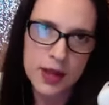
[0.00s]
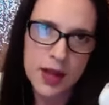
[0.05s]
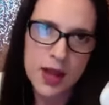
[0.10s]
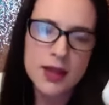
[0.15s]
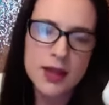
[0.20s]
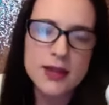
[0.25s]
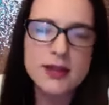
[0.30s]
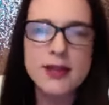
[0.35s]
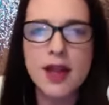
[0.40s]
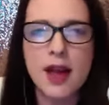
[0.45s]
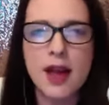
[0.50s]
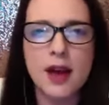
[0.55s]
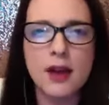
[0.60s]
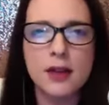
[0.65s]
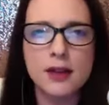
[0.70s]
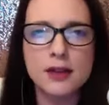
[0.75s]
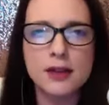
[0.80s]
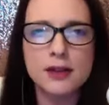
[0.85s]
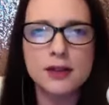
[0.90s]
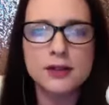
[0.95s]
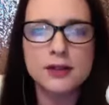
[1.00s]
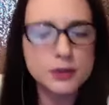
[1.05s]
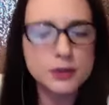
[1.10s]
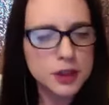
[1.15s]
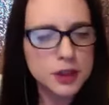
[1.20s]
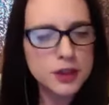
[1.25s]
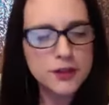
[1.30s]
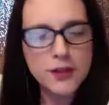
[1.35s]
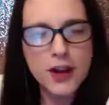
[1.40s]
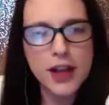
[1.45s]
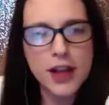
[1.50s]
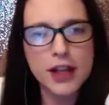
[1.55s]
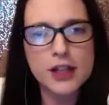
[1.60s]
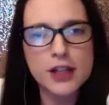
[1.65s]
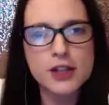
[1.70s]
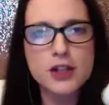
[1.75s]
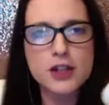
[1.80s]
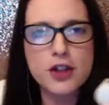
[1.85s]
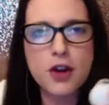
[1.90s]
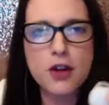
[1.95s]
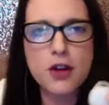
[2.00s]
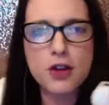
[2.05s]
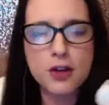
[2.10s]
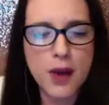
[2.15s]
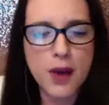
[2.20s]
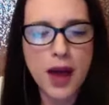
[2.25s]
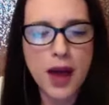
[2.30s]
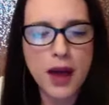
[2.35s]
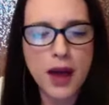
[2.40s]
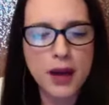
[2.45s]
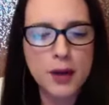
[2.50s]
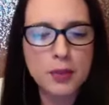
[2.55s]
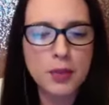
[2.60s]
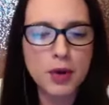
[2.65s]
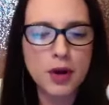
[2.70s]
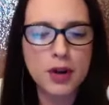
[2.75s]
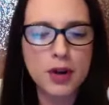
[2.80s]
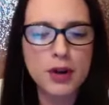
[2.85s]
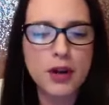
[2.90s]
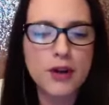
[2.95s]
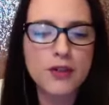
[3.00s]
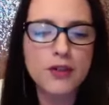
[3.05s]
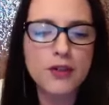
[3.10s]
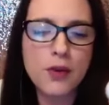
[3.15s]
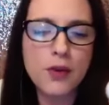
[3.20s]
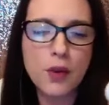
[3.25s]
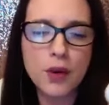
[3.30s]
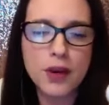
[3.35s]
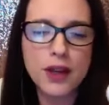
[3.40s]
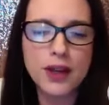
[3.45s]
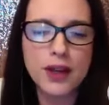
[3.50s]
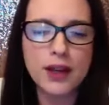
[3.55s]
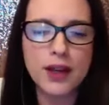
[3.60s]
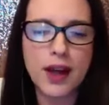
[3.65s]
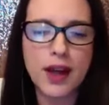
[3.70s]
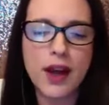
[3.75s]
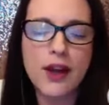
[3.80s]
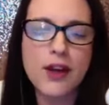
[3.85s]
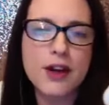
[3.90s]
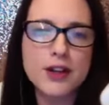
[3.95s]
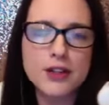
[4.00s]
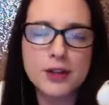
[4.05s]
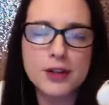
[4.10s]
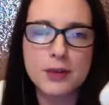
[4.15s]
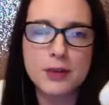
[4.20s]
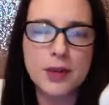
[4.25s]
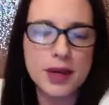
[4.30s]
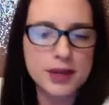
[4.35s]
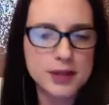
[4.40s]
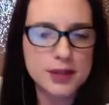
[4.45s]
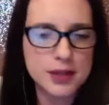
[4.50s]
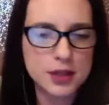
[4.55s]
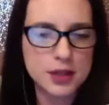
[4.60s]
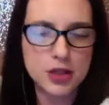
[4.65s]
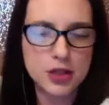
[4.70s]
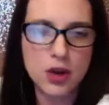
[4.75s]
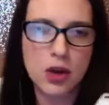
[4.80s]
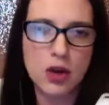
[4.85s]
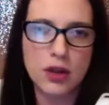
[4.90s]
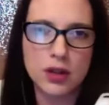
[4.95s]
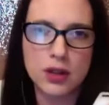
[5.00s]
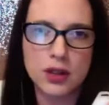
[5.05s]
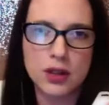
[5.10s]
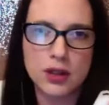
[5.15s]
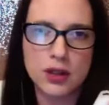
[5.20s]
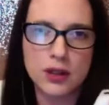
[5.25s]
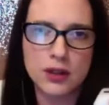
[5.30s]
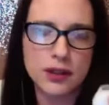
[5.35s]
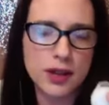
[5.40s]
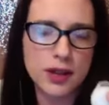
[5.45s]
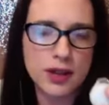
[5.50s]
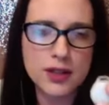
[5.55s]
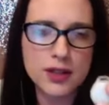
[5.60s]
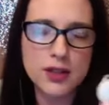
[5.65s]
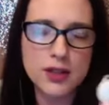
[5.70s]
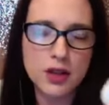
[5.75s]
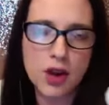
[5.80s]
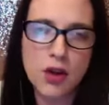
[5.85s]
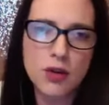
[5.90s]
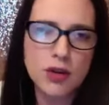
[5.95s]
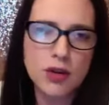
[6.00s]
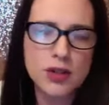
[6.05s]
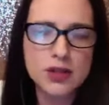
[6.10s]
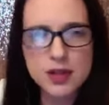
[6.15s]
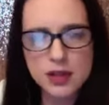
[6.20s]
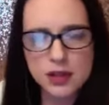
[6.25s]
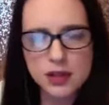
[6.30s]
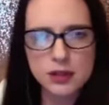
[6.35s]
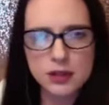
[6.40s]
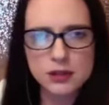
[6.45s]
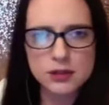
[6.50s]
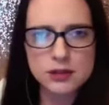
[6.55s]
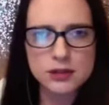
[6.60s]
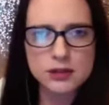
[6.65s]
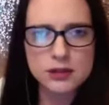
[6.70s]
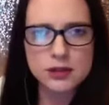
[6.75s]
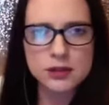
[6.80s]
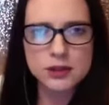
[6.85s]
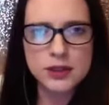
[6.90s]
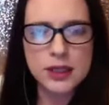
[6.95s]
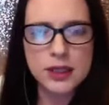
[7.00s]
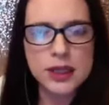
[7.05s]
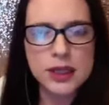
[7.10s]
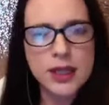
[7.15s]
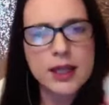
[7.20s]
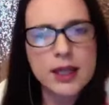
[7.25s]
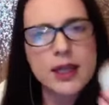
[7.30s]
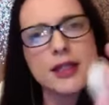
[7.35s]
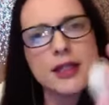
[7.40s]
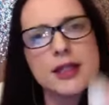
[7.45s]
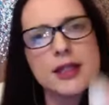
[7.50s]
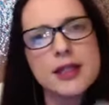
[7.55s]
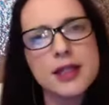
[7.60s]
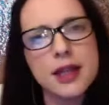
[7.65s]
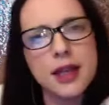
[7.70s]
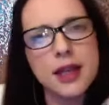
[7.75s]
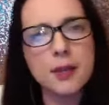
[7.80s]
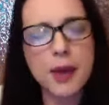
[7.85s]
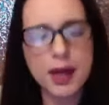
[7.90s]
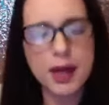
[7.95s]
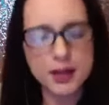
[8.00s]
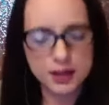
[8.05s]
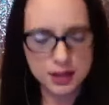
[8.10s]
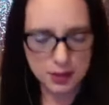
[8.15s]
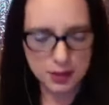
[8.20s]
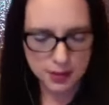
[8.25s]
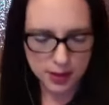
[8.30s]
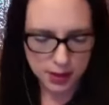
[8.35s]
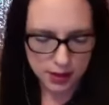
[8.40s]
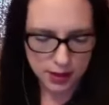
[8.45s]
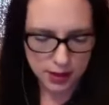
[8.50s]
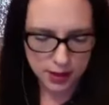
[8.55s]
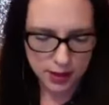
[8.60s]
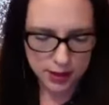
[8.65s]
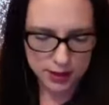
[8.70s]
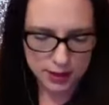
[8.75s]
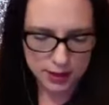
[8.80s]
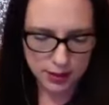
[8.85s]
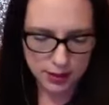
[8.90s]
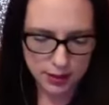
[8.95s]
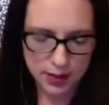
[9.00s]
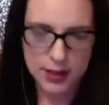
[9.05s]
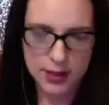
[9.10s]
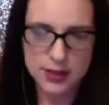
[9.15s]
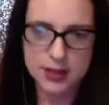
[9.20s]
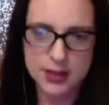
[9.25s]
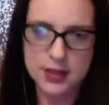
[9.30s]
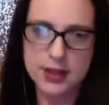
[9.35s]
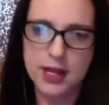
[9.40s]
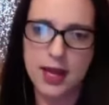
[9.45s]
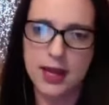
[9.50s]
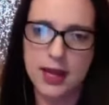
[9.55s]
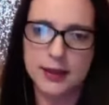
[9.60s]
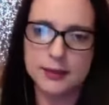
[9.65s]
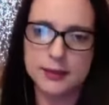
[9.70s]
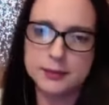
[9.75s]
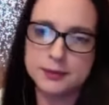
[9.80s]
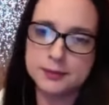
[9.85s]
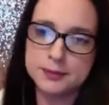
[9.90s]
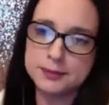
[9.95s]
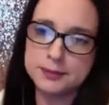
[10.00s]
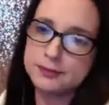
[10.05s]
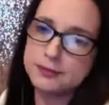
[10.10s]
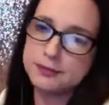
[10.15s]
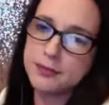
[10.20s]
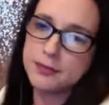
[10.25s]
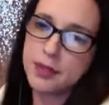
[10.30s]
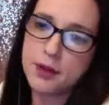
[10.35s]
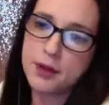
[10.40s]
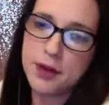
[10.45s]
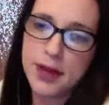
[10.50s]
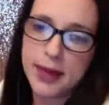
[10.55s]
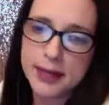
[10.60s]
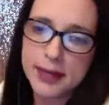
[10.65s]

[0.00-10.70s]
Now, what if I can show you how to put a 40-character message on here that is coded to you? Let's think about some of the things that we could say, okay?